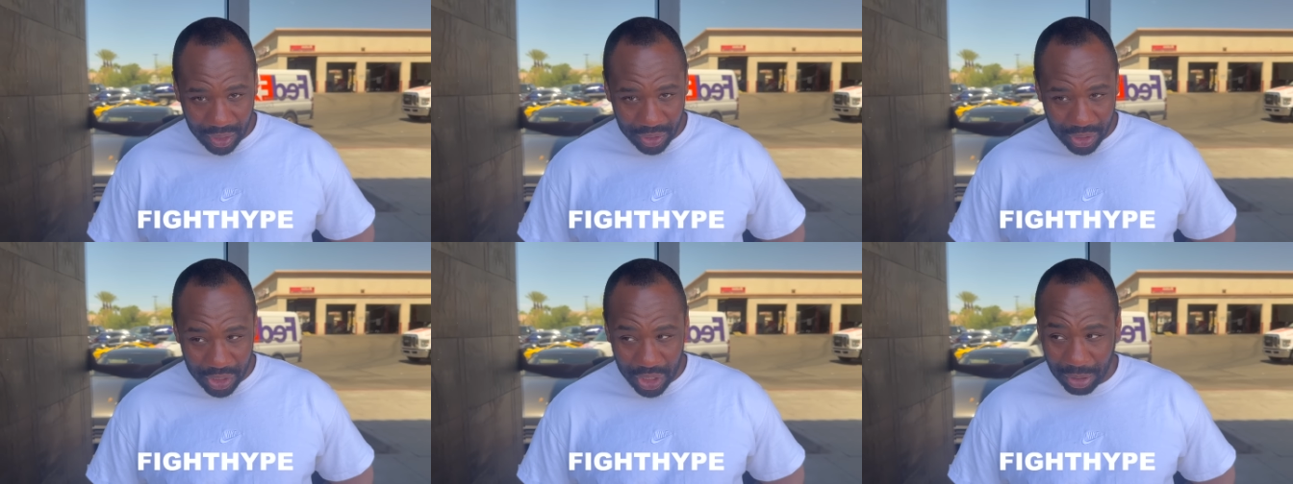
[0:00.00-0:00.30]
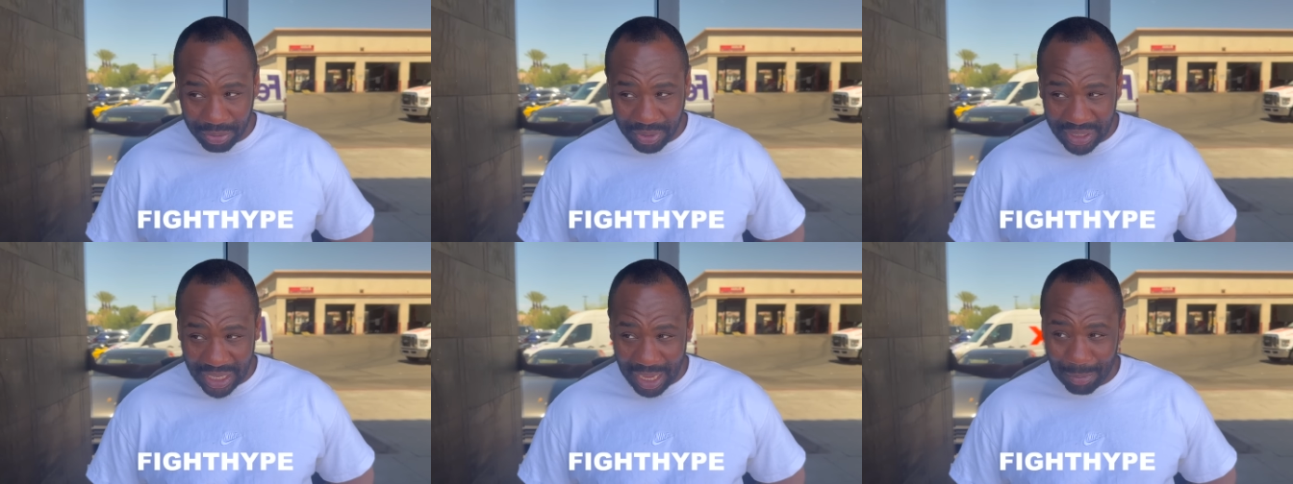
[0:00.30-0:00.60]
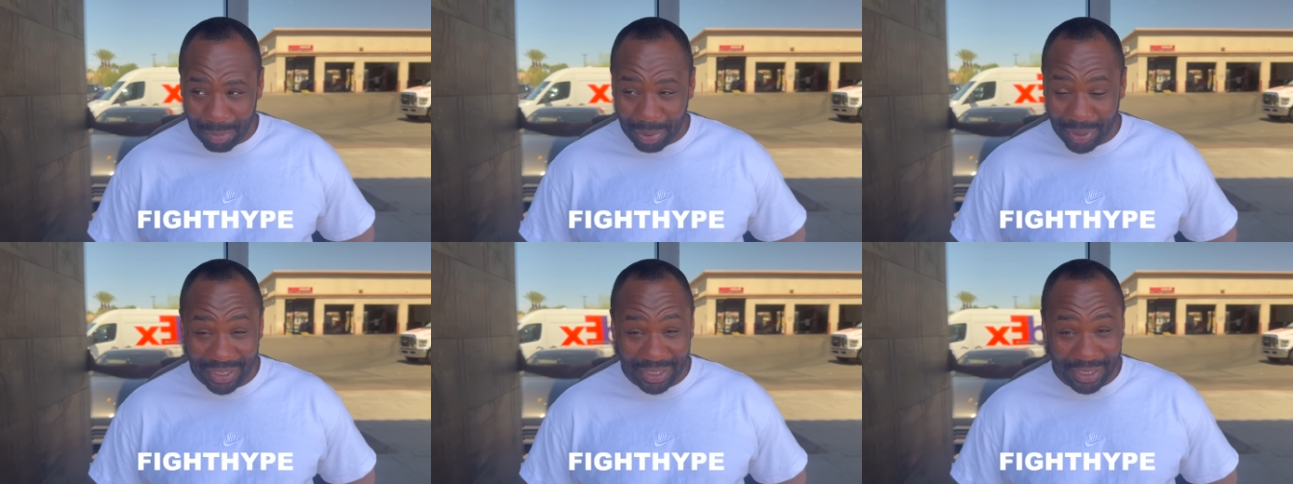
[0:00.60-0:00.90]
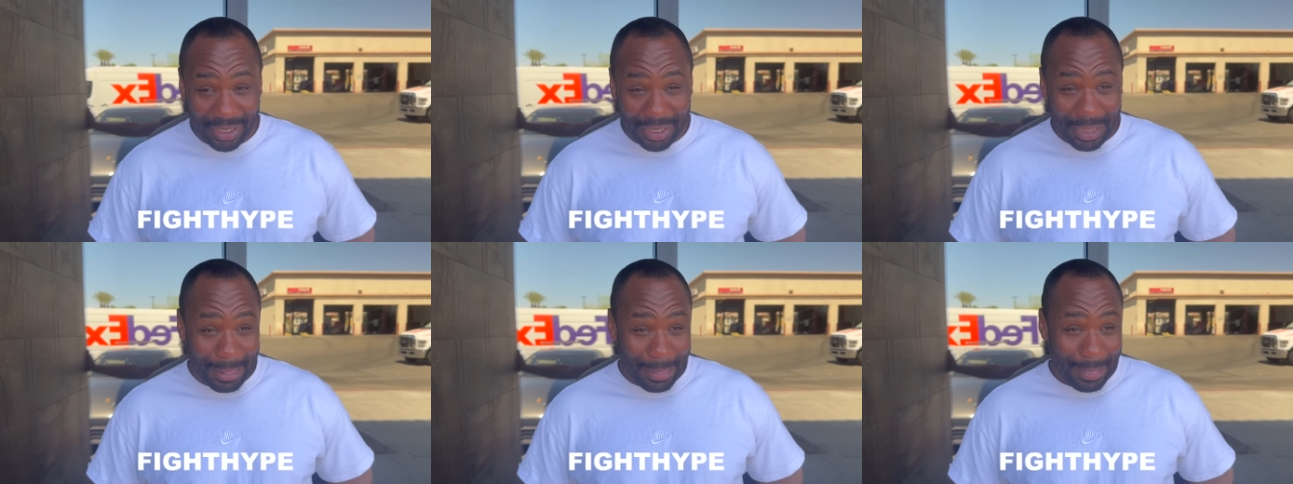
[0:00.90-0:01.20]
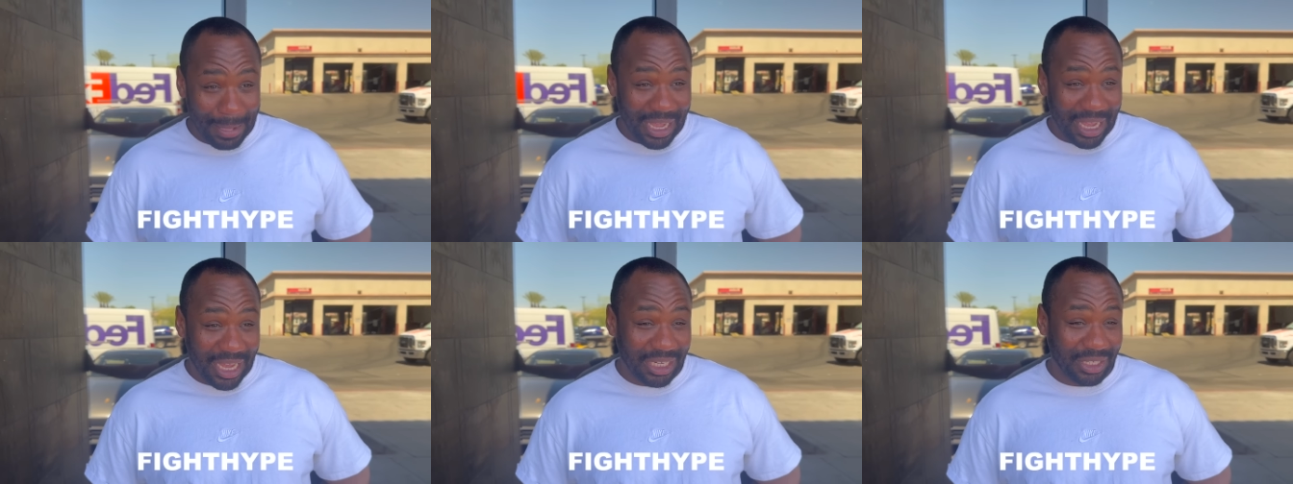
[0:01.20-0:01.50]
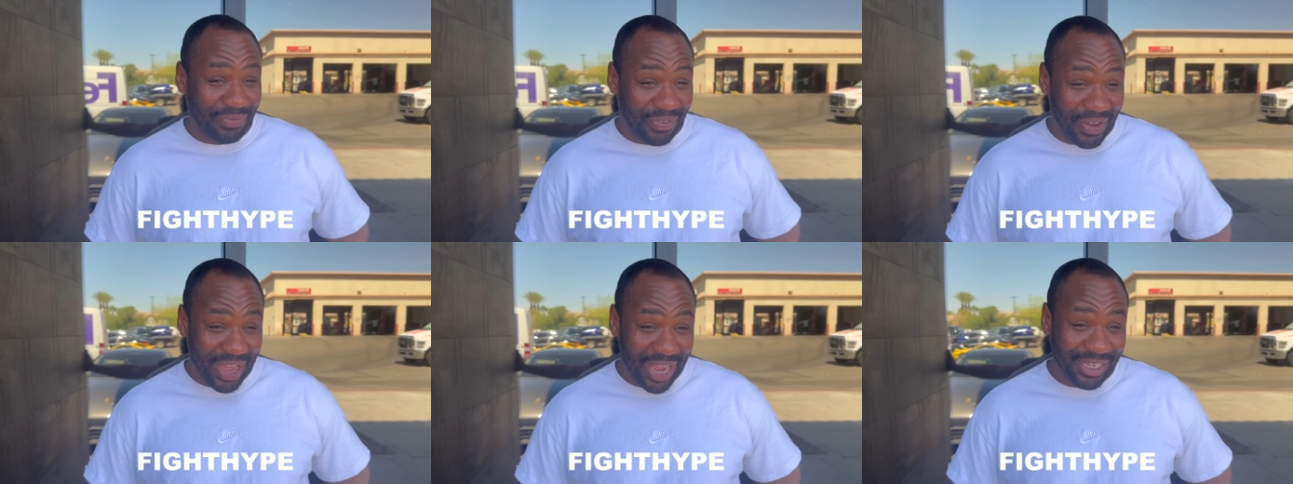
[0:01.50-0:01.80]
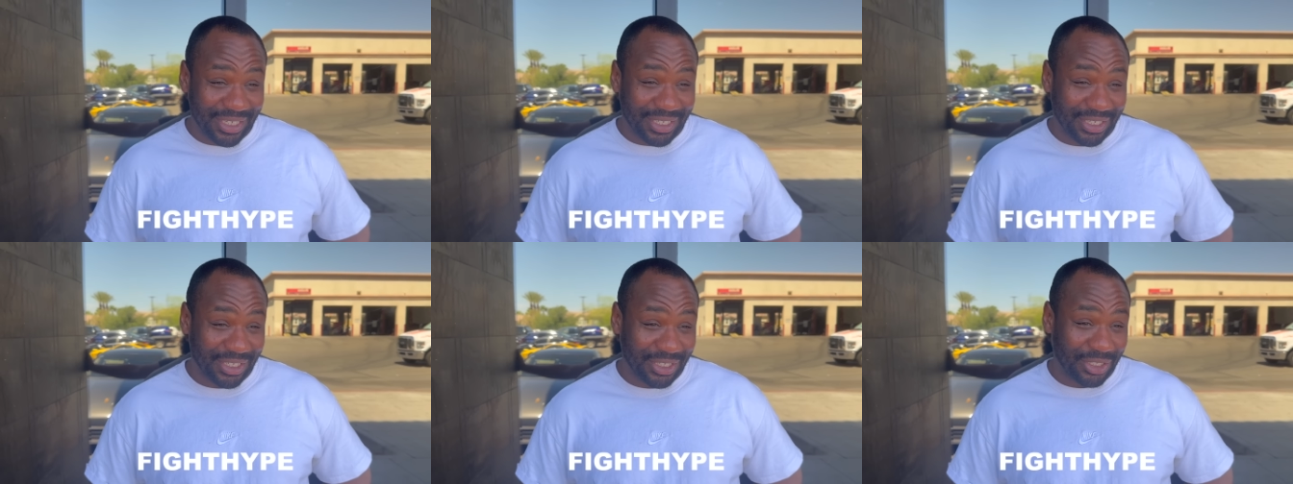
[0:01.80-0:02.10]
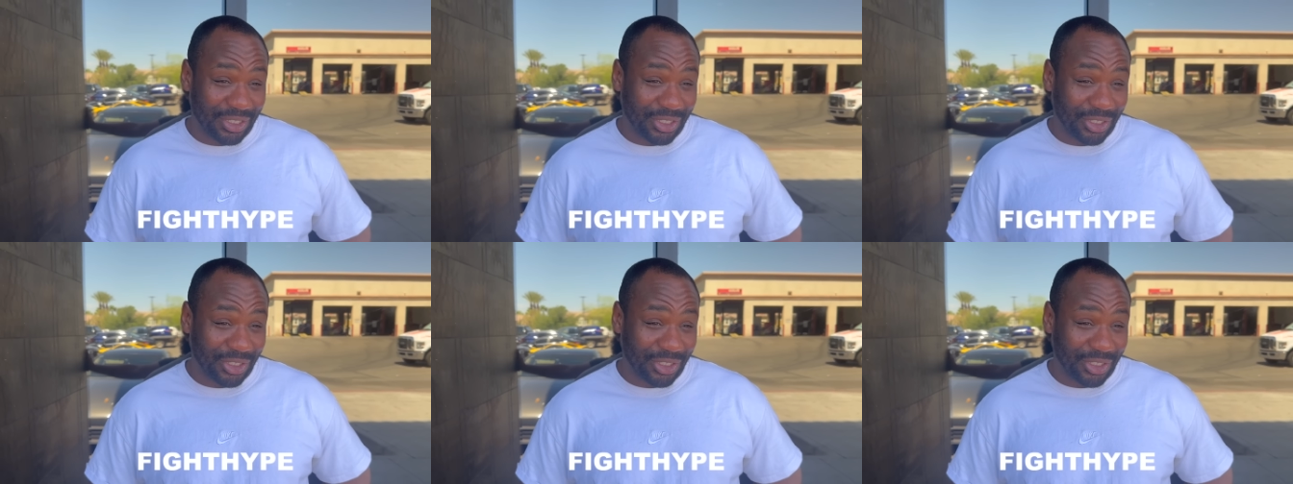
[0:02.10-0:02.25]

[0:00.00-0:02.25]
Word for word: You know what I'm saying? But his fights,